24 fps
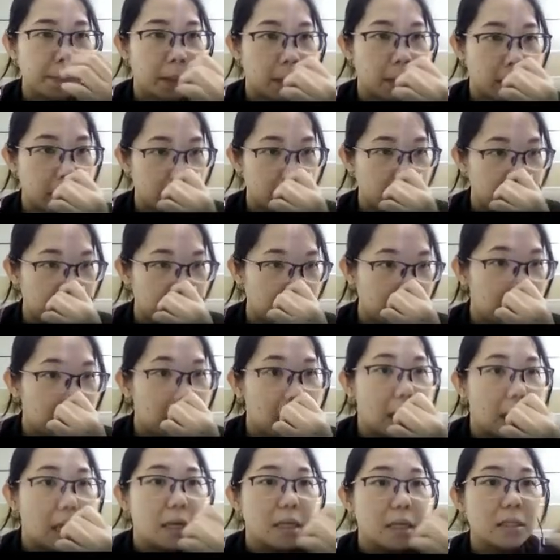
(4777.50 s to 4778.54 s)
Okay,
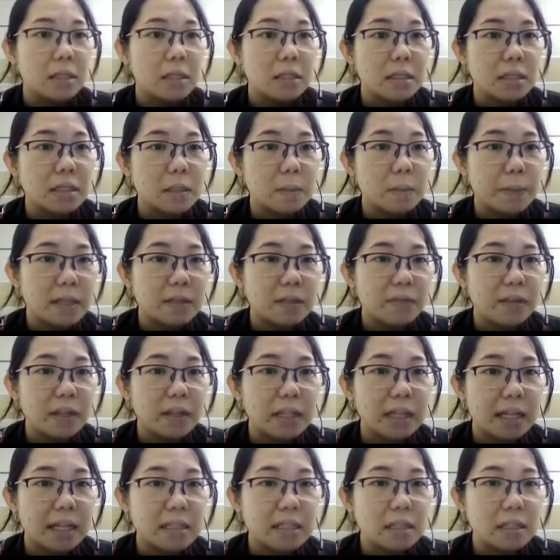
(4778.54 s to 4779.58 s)
so the specific
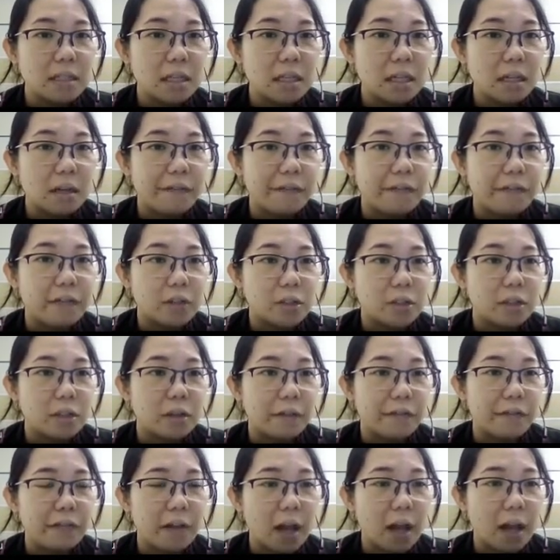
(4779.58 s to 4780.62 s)
latent heat of fusion
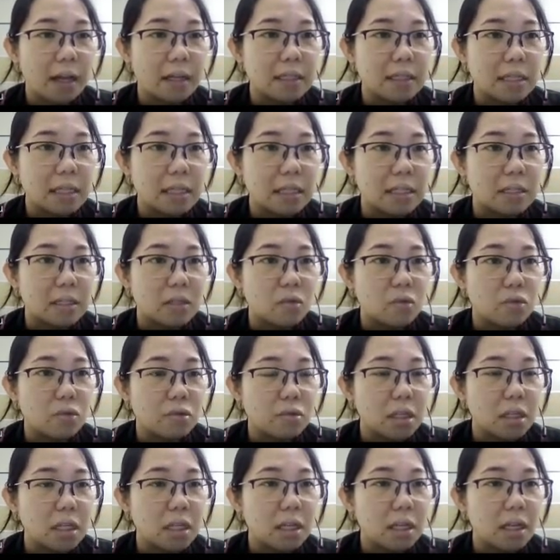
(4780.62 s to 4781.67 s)
of ice is
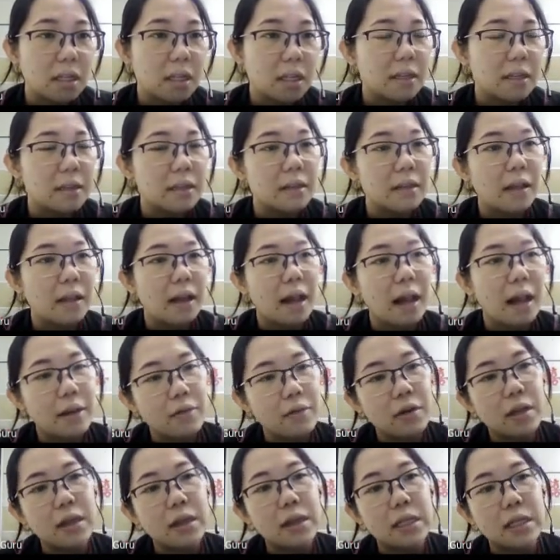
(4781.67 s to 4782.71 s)

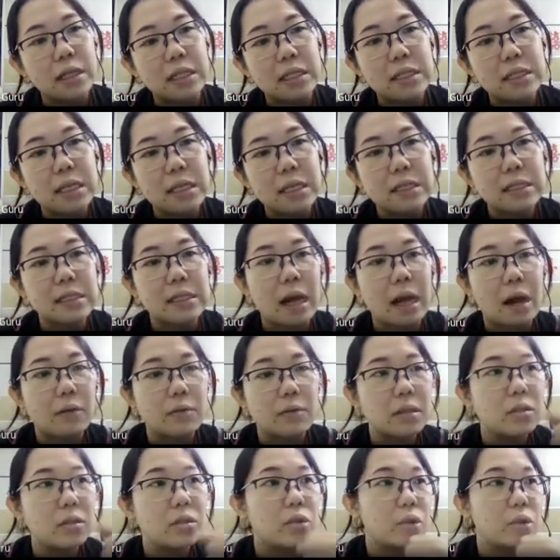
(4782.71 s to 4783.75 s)

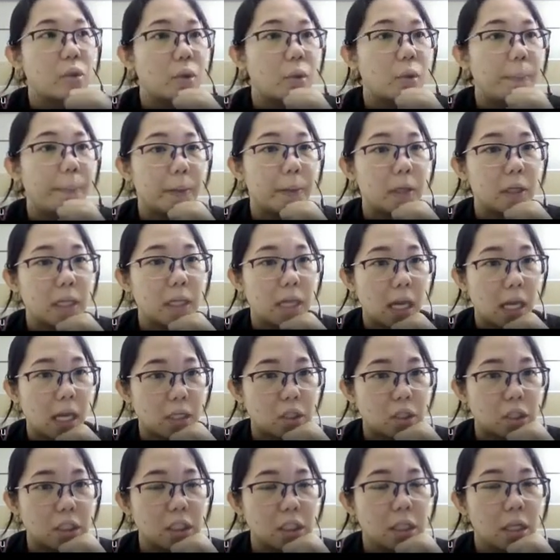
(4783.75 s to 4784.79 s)
336,000 joule per
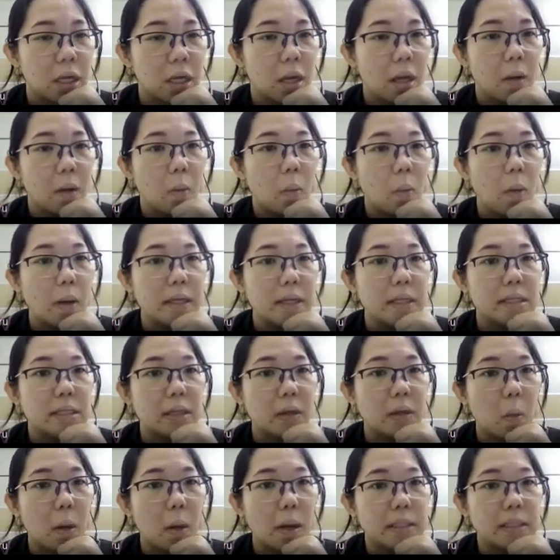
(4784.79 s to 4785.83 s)
kg. What is the
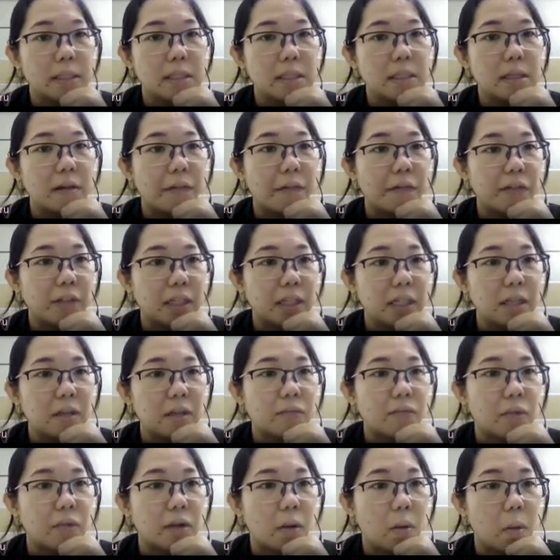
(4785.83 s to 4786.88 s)
quantity of
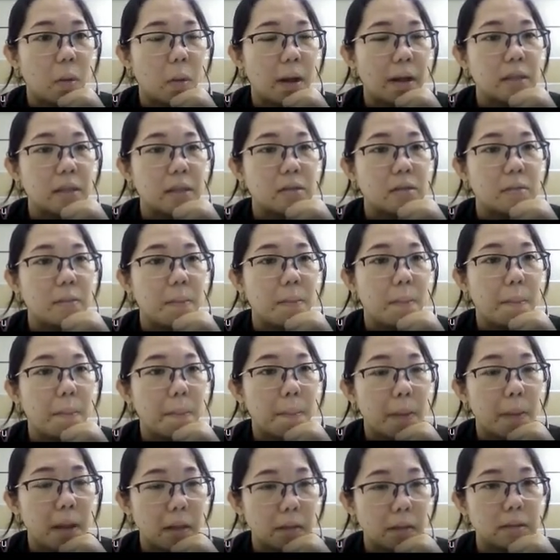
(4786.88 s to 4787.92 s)
heat required to
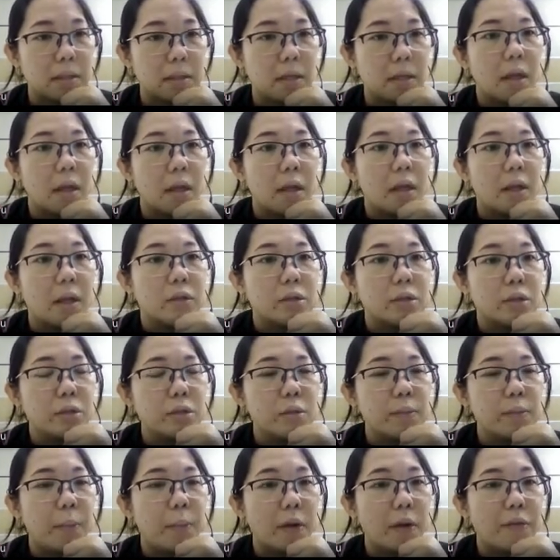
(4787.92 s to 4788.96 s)
melt
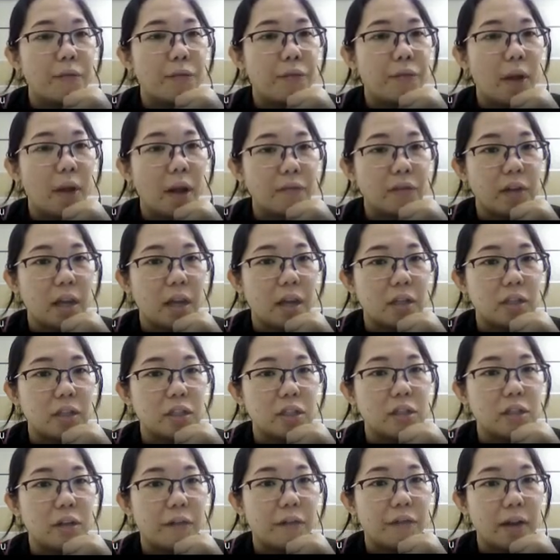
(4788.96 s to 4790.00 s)
2.5
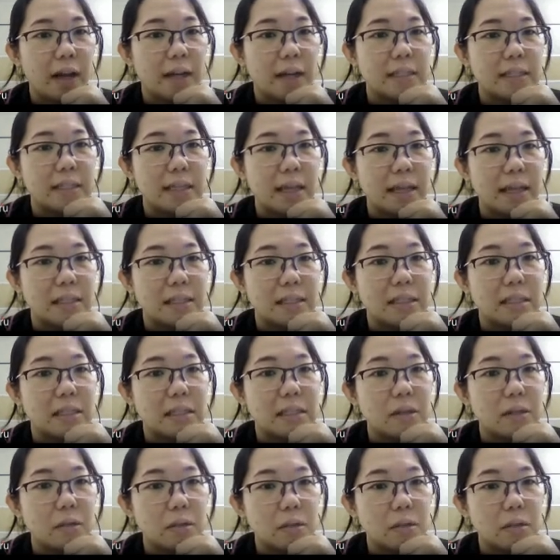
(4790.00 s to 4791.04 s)
kg of ice at
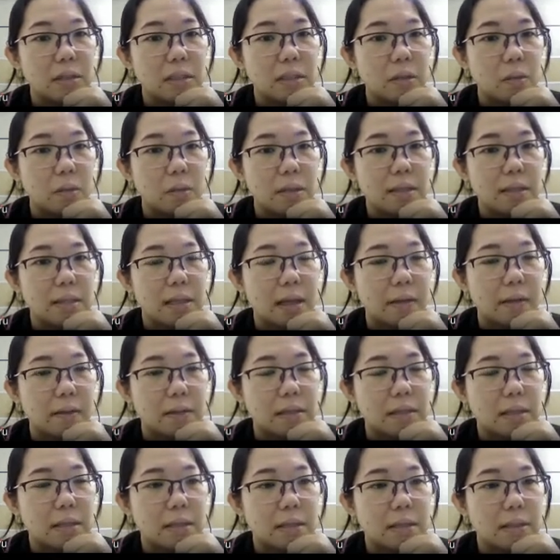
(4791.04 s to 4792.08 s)
0 degrees
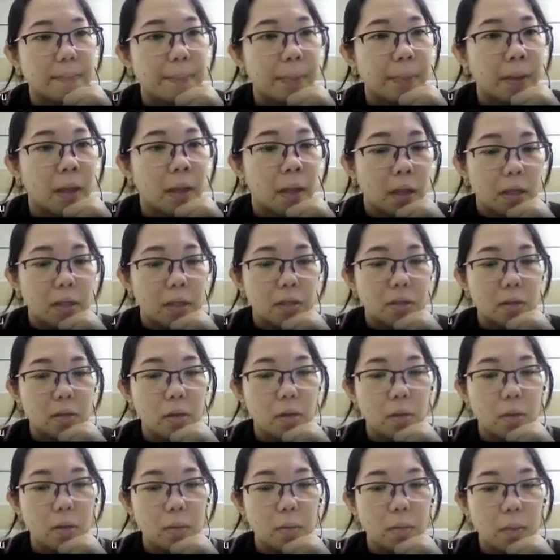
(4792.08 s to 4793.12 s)
Celsius?
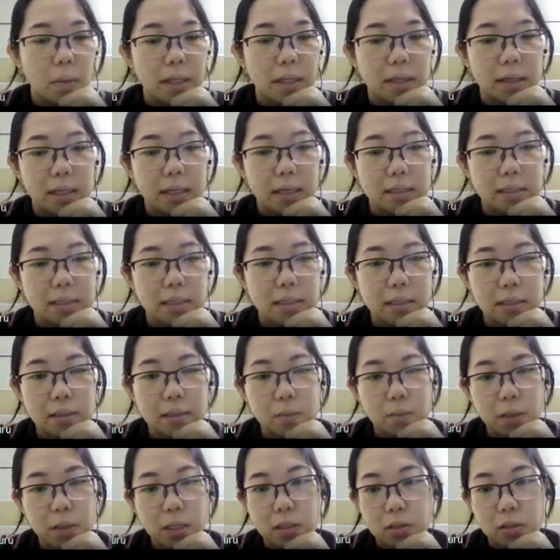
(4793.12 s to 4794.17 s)
So what does this
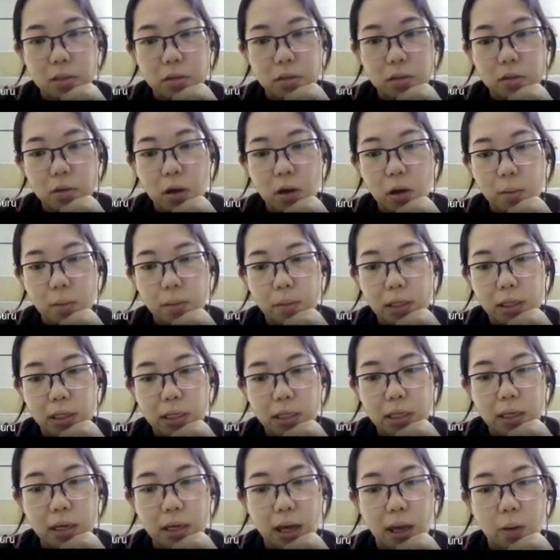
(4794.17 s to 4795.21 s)
mean?
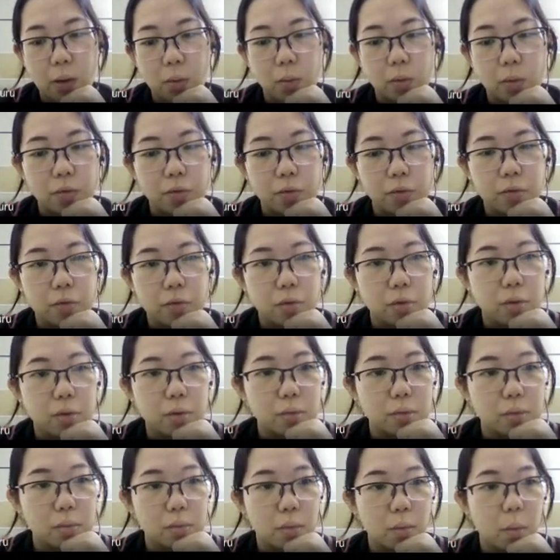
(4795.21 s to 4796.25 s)
Normally, I would do
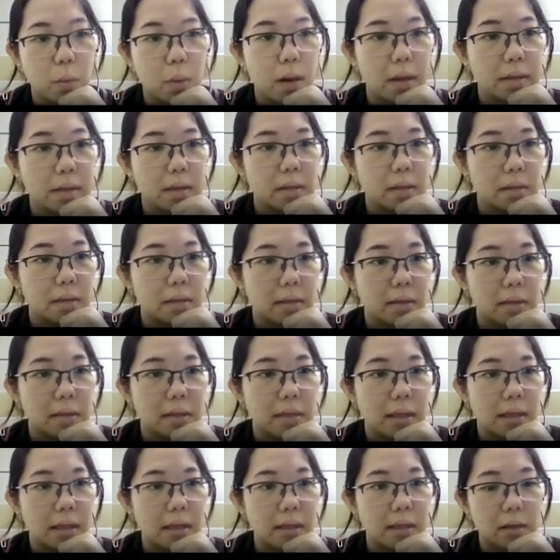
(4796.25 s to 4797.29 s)
one
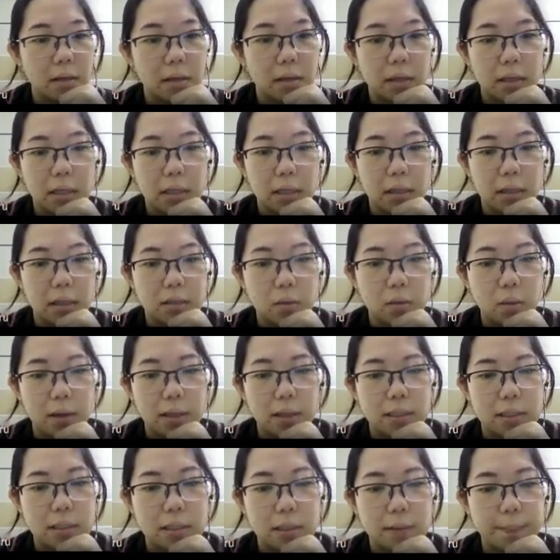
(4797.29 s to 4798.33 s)
thing in this
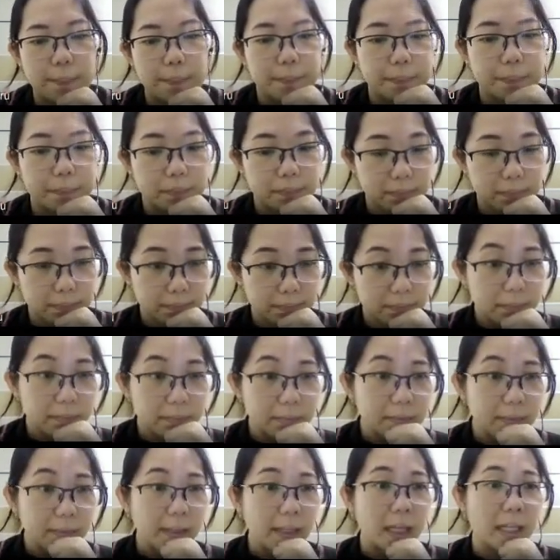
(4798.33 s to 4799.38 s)
question.
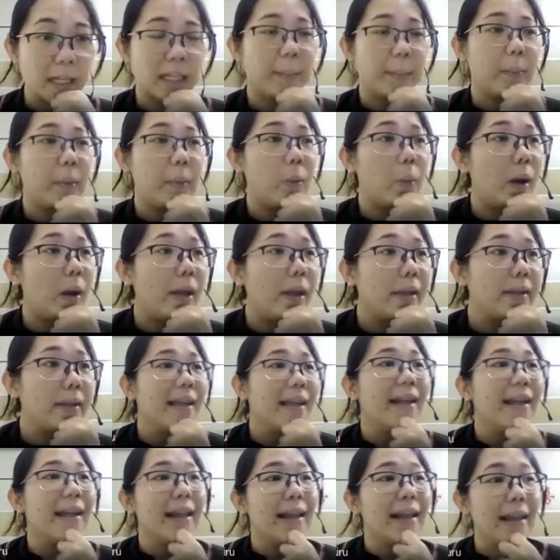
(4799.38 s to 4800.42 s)
Number one,
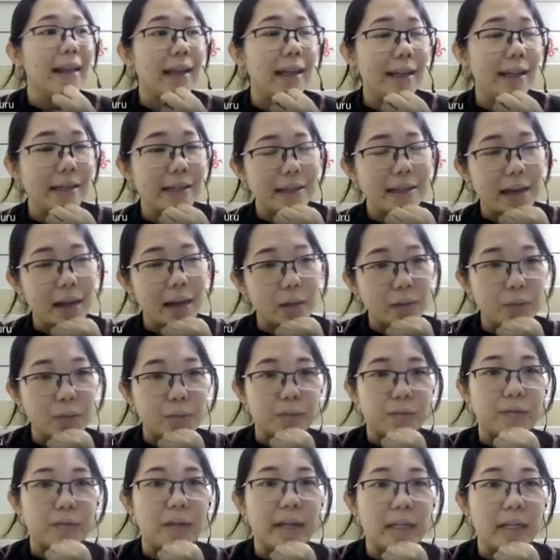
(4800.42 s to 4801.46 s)
learn how to
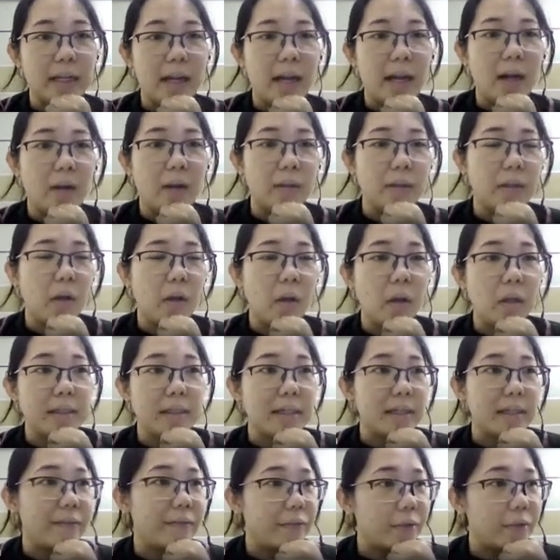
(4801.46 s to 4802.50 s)
write out all
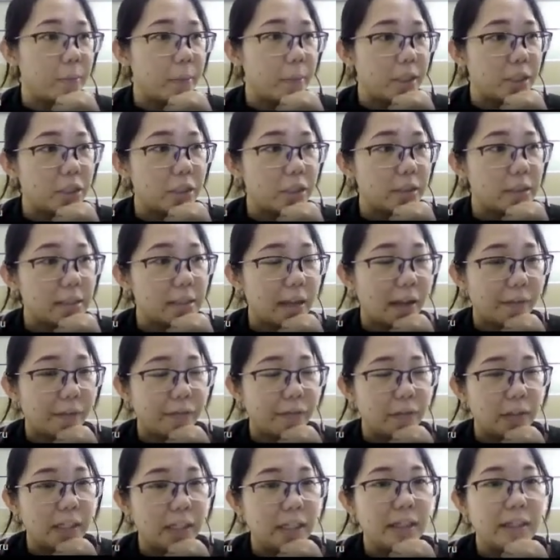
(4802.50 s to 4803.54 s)
the informations
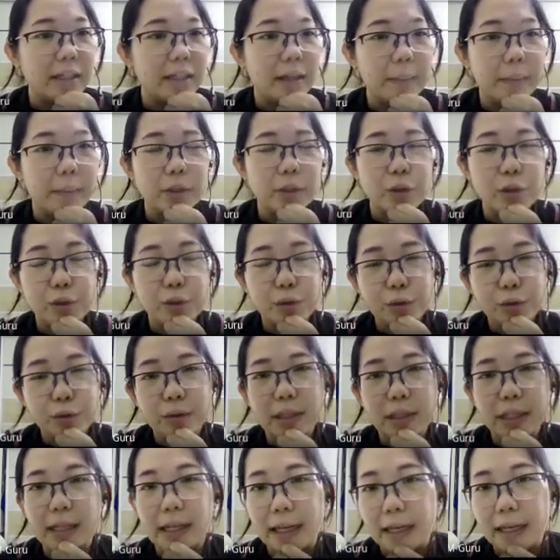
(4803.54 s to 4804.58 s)
carefully. Number two,
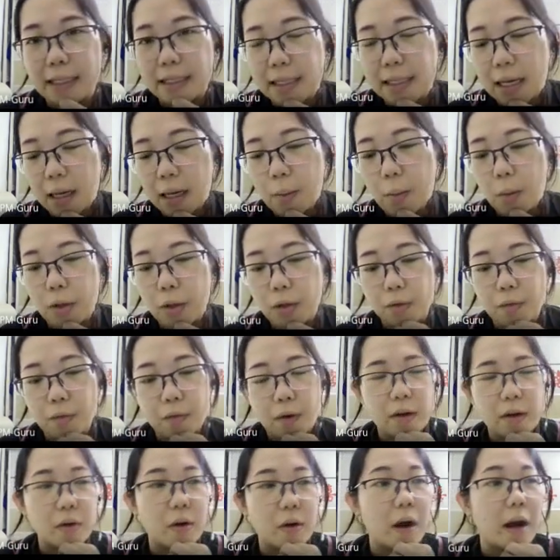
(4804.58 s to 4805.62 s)
in an exam, when you
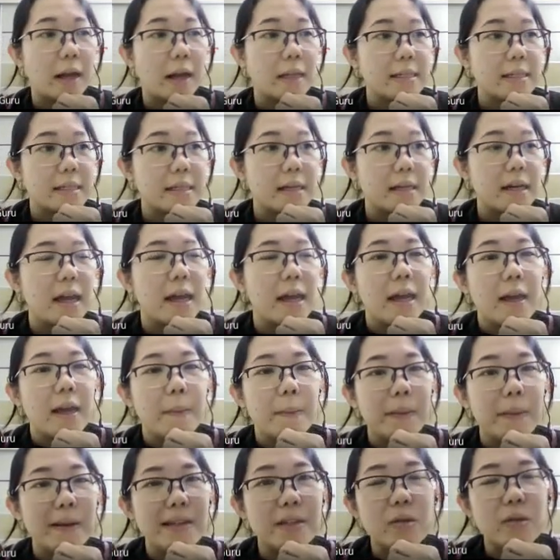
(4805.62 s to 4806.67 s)
write your answer,
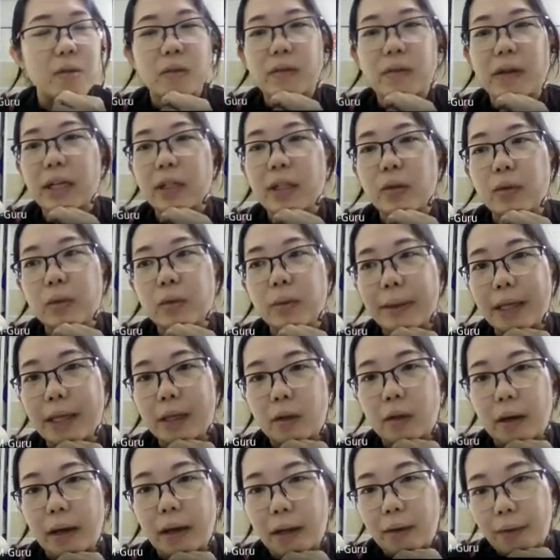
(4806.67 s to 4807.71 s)
please don't write too big
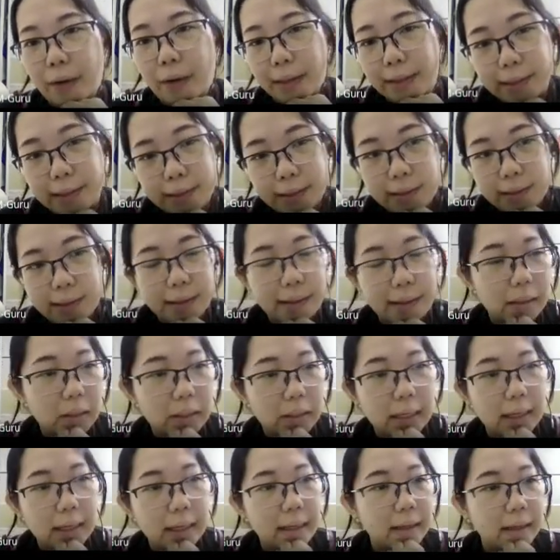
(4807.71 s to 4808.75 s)
your handwriting,
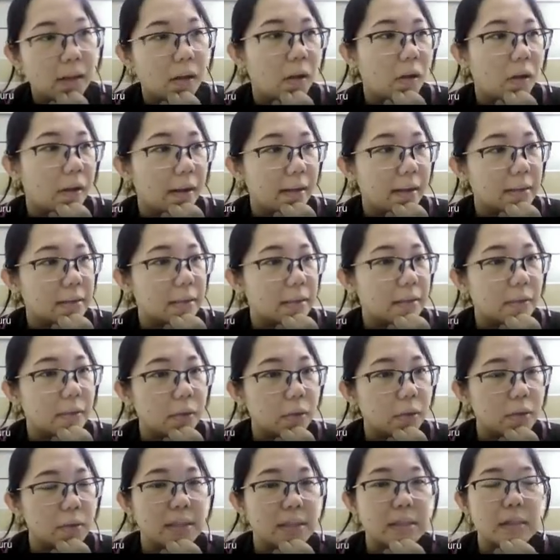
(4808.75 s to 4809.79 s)
okay? Or else it will
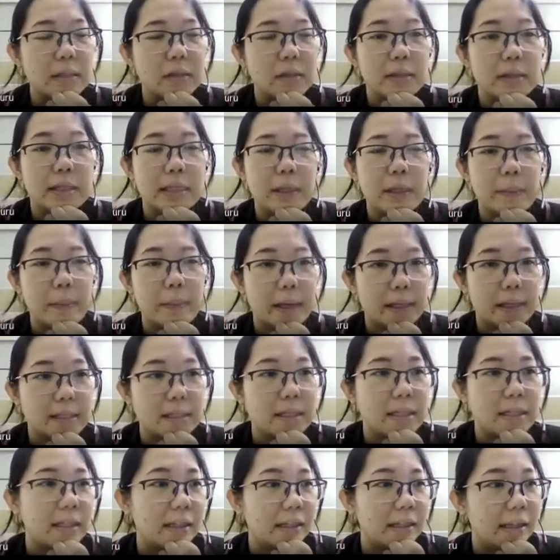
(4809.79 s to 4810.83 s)
look seriously
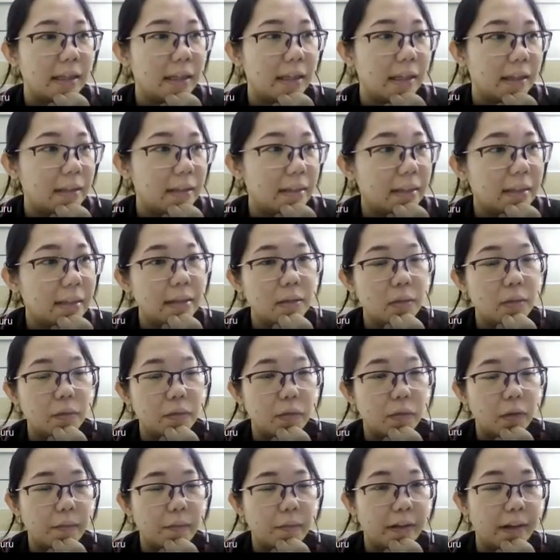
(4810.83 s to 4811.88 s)
messy, hinting to
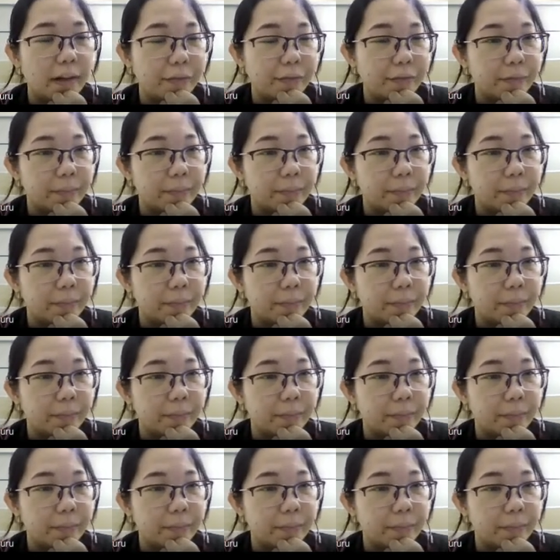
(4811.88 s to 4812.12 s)
Form 5.